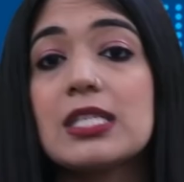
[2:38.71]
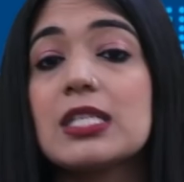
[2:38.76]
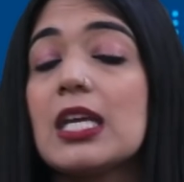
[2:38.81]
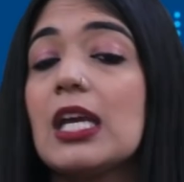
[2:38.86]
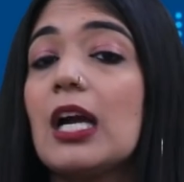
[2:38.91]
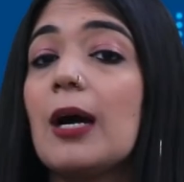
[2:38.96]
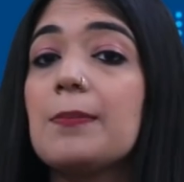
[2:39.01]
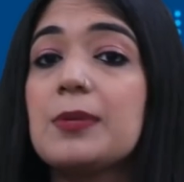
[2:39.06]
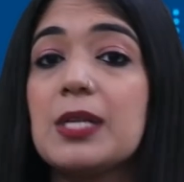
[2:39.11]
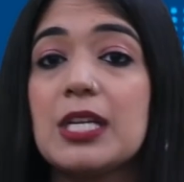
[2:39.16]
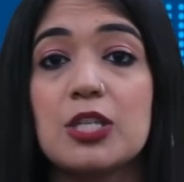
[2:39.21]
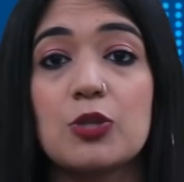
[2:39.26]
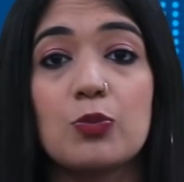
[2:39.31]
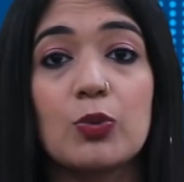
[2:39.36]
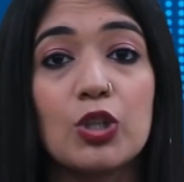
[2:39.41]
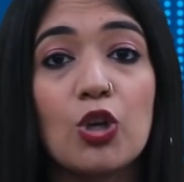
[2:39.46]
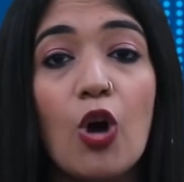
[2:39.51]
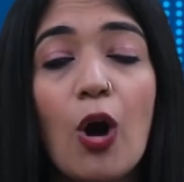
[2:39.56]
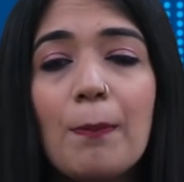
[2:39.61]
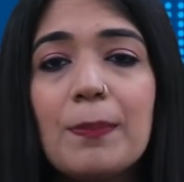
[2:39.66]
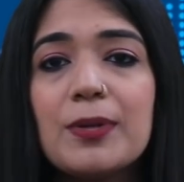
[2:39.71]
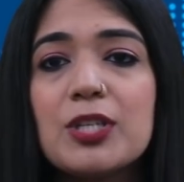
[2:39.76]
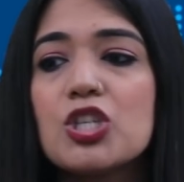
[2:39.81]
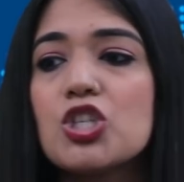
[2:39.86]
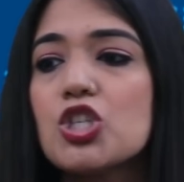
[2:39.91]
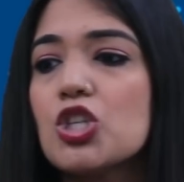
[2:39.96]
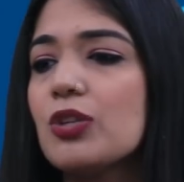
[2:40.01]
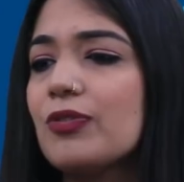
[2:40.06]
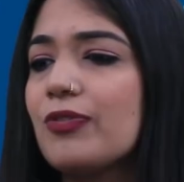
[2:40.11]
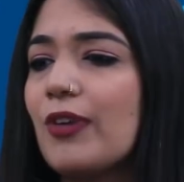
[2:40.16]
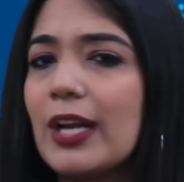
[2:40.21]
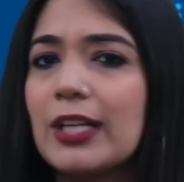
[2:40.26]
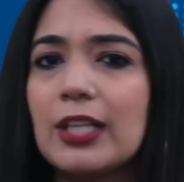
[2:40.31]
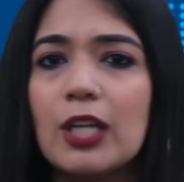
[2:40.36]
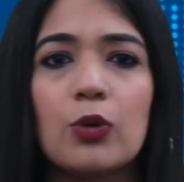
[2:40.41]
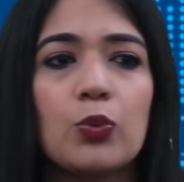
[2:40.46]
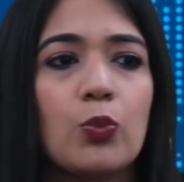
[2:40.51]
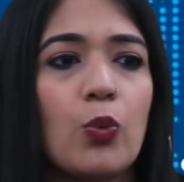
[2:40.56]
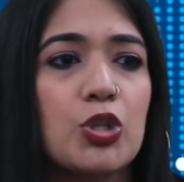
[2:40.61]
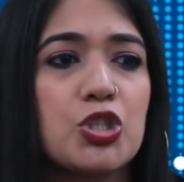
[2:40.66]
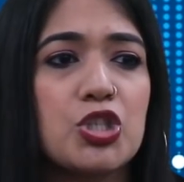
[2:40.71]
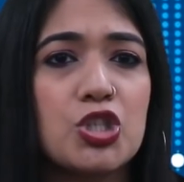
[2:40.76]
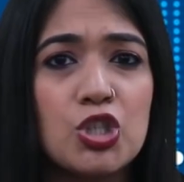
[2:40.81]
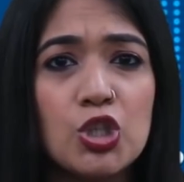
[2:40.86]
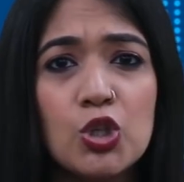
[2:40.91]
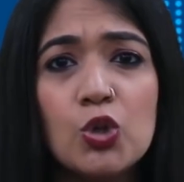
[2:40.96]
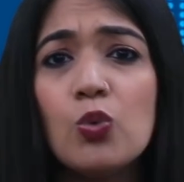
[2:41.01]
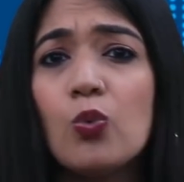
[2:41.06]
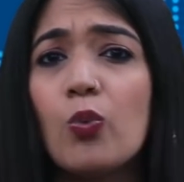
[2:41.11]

stay updated with competition, find out what's new,